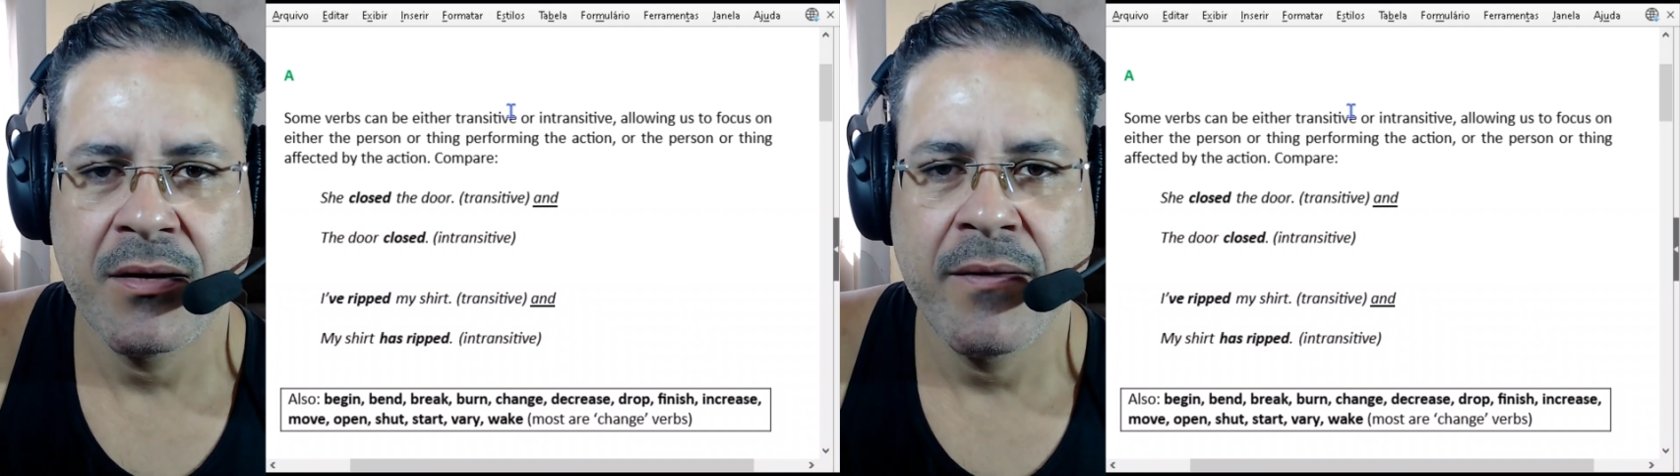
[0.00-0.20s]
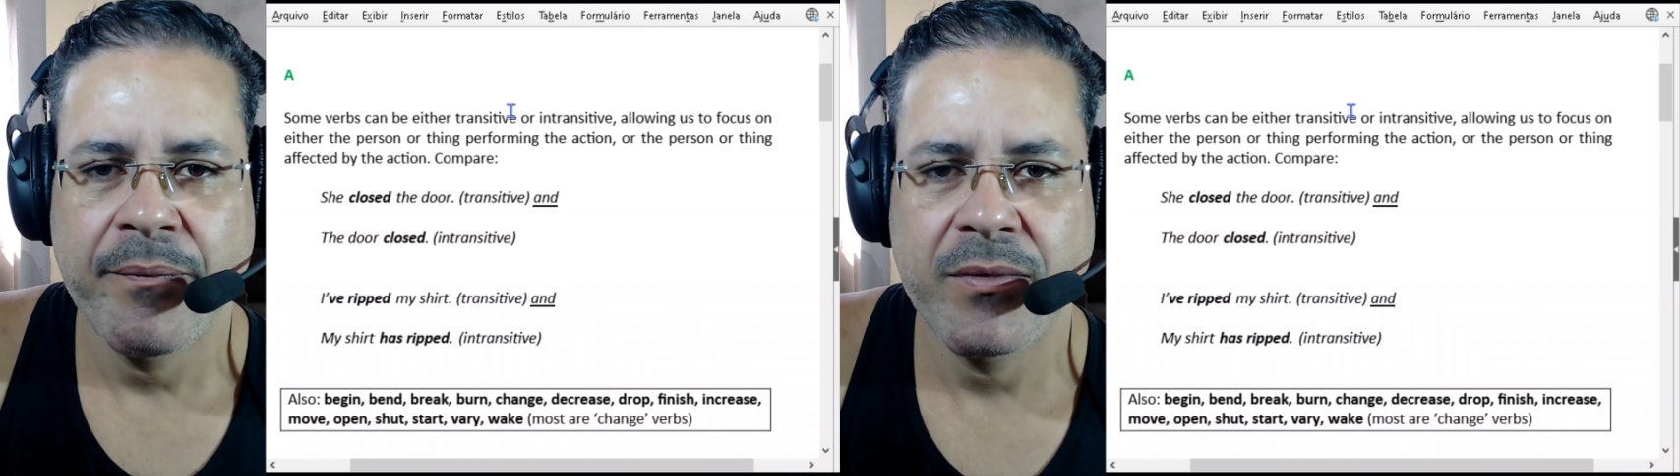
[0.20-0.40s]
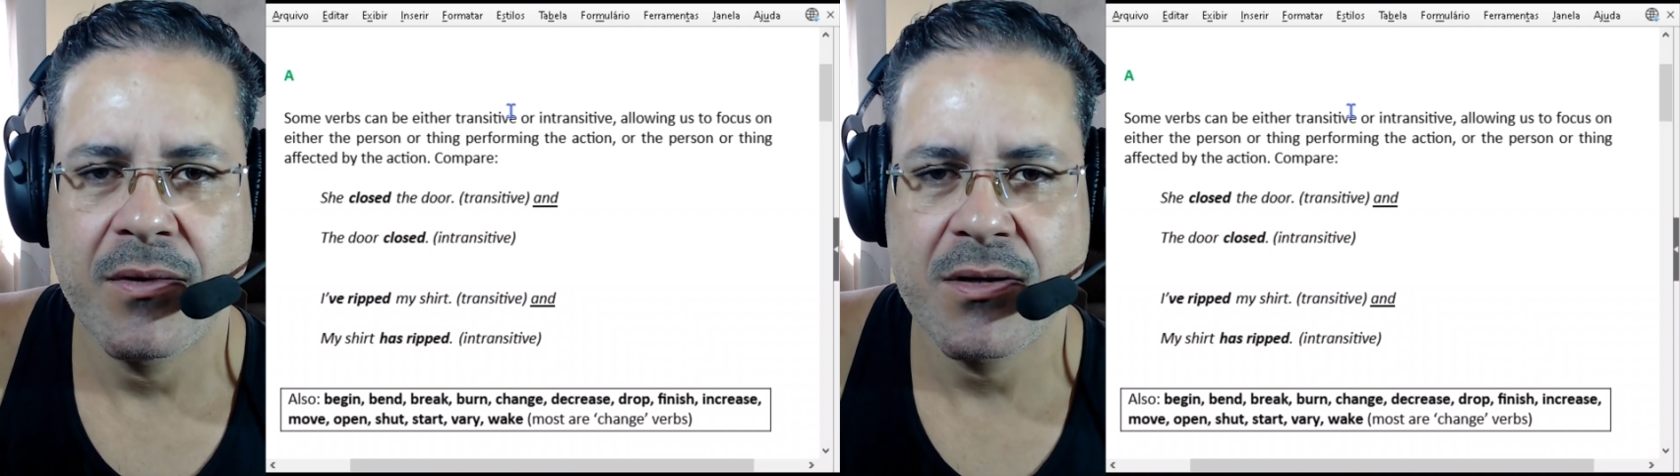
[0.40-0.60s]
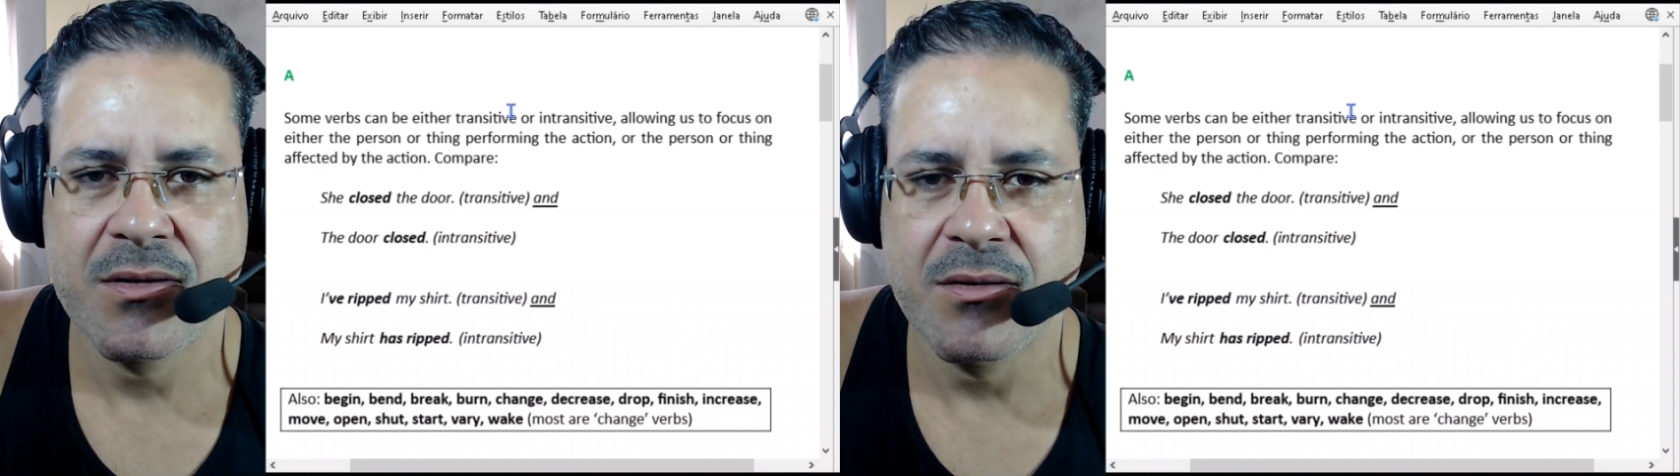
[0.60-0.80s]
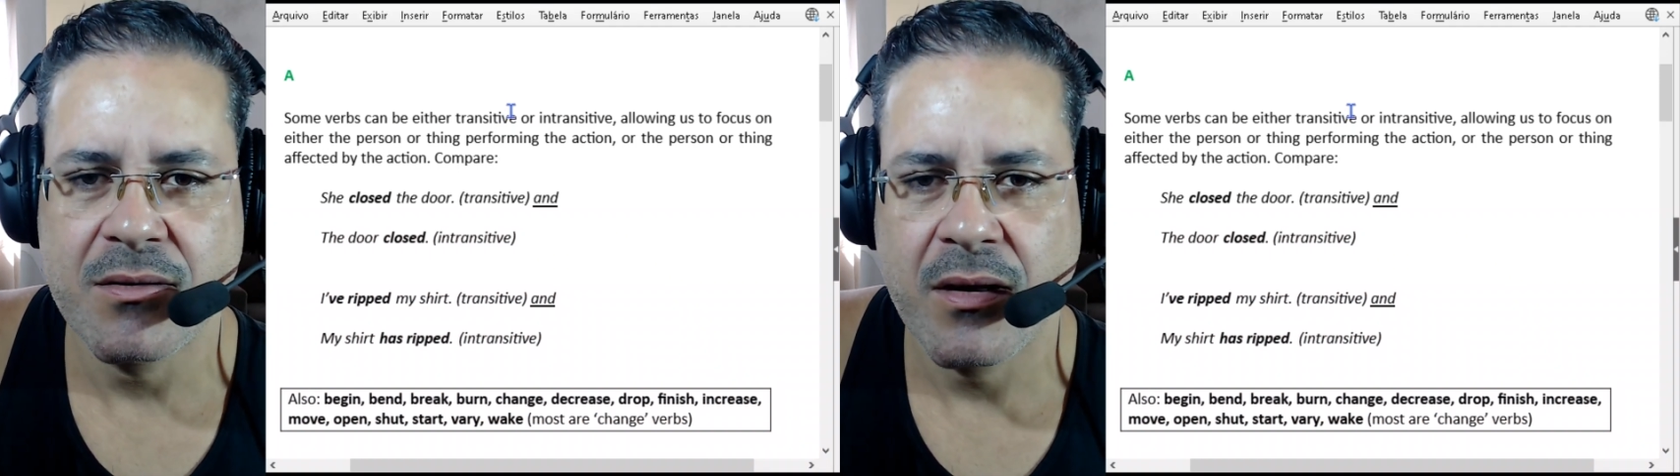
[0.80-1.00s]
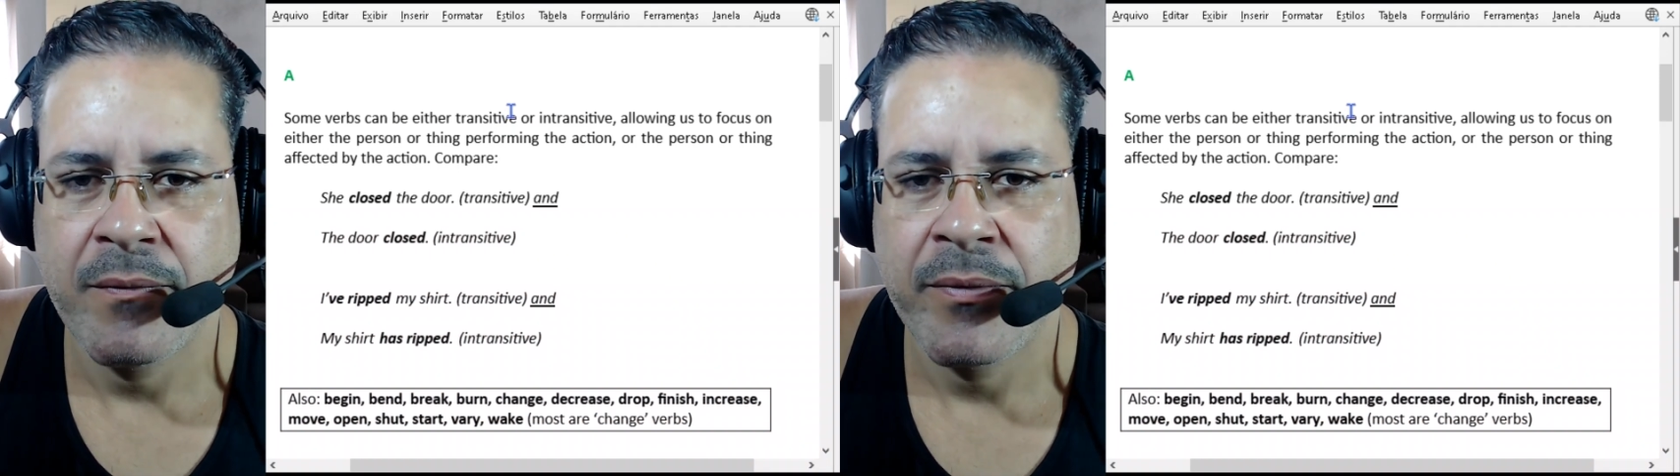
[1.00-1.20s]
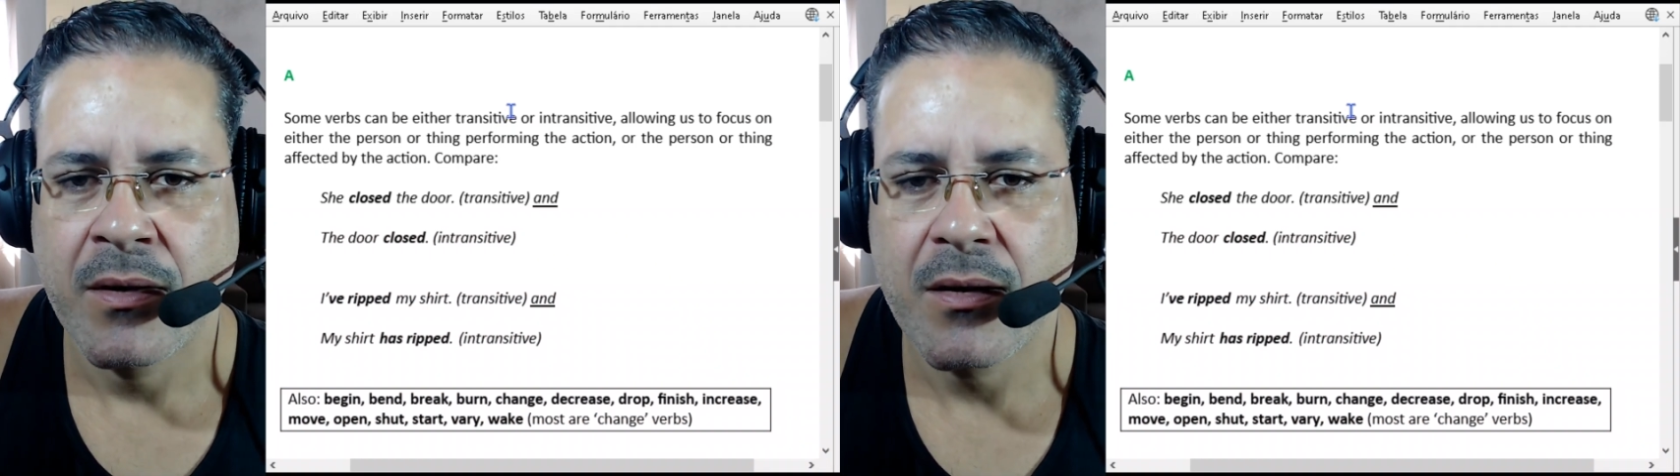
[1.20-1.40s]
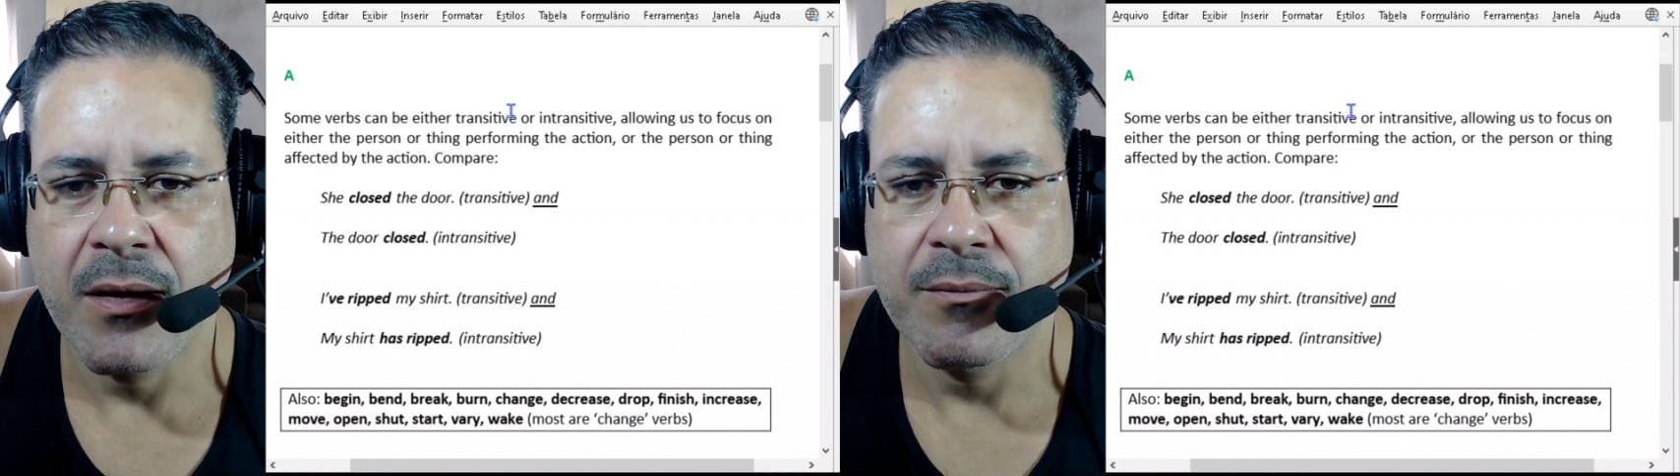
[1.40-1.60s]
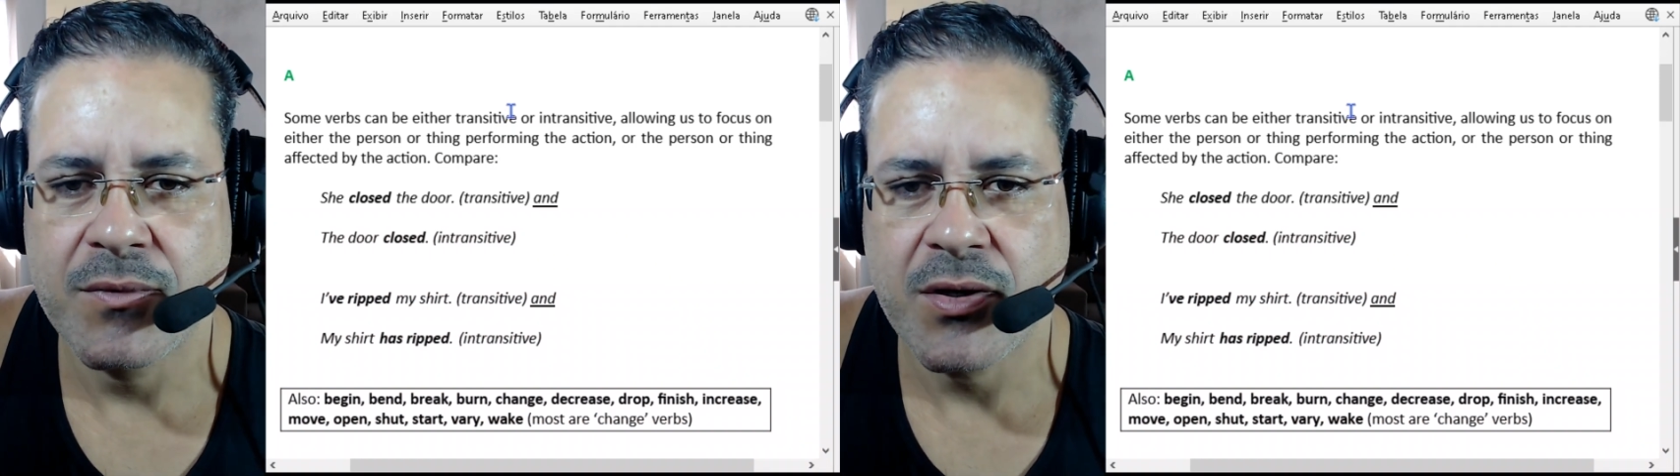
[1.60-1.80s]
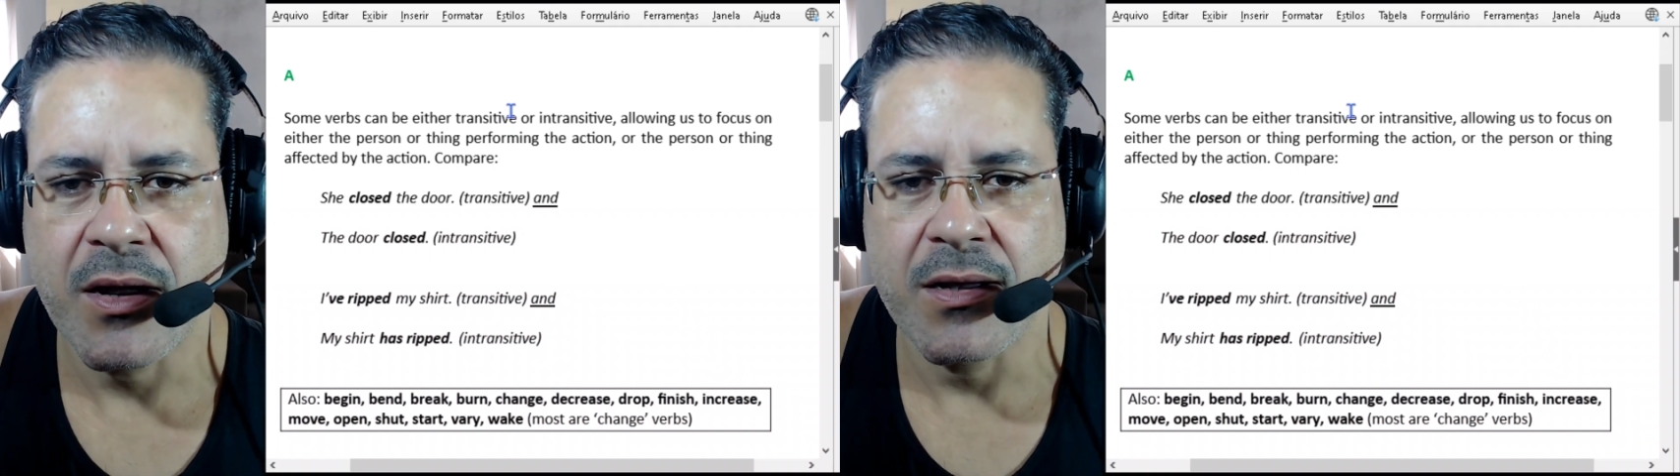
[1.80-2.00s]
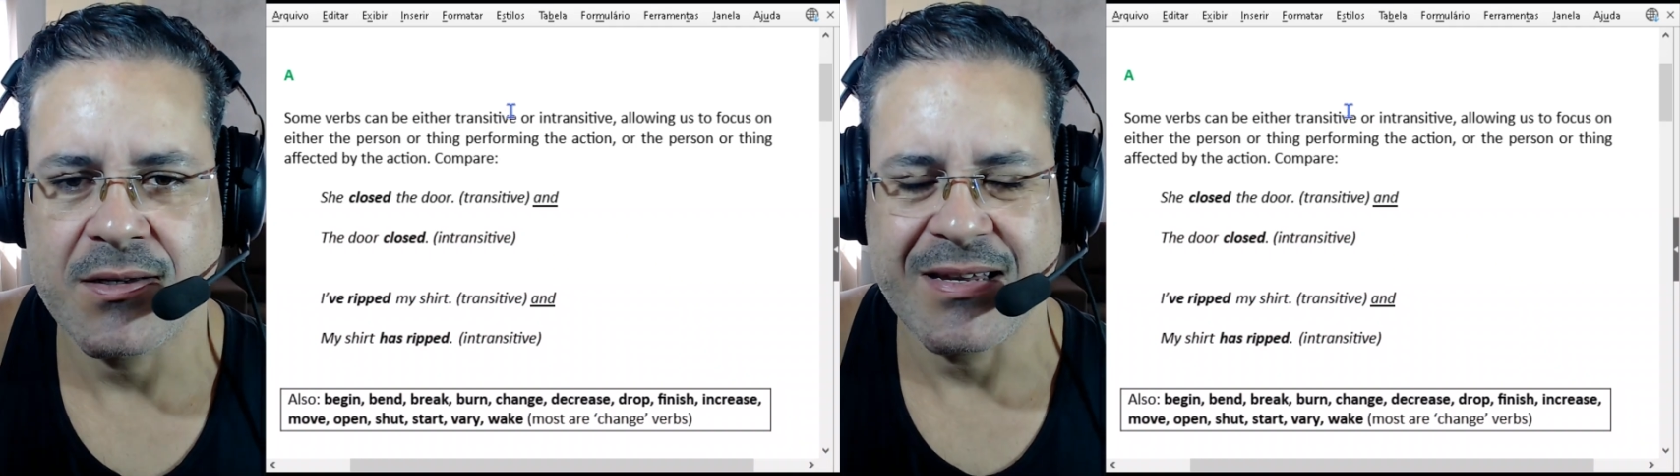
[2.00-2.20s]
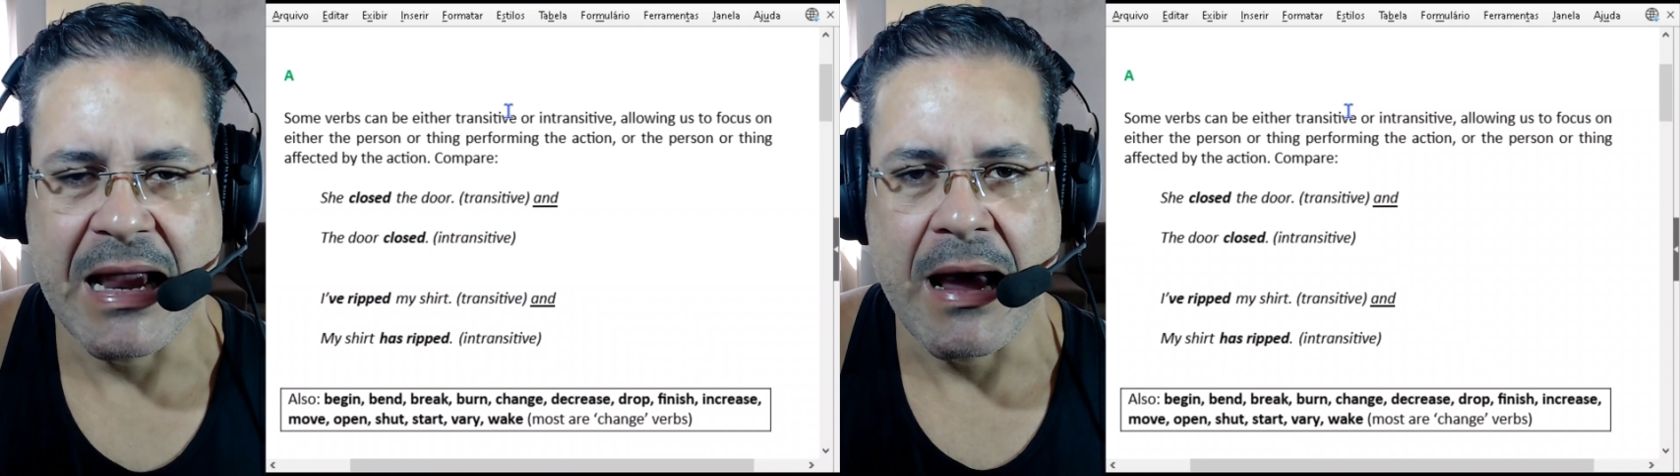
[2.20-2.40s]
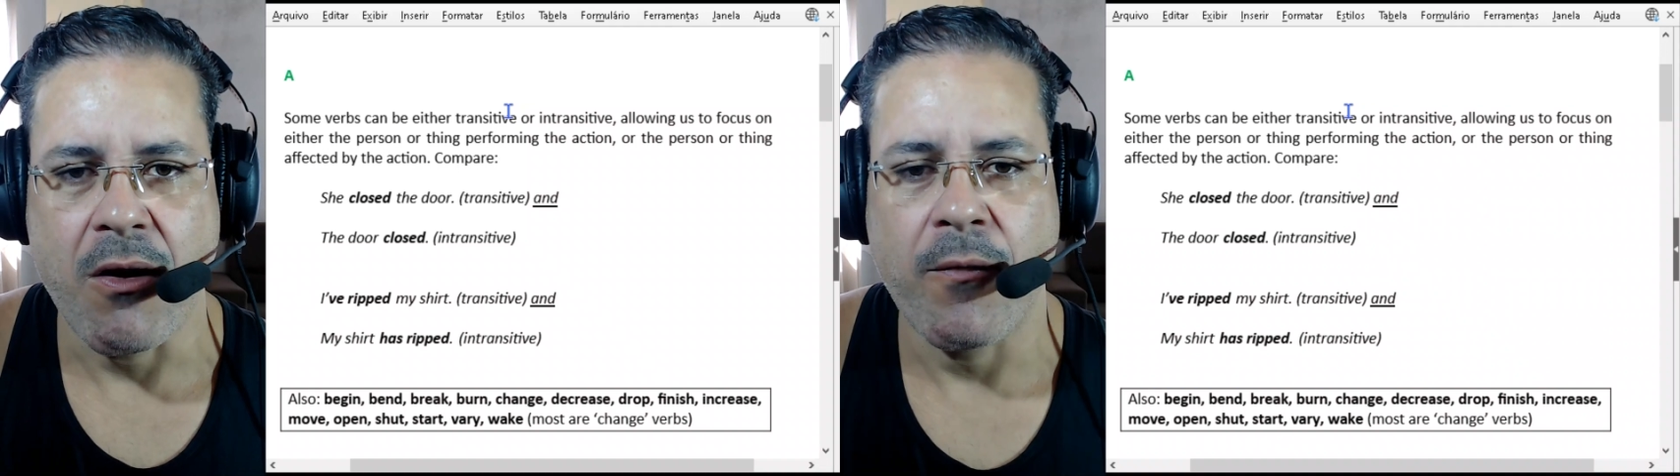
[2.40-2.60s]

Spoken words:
doesn't come to case now.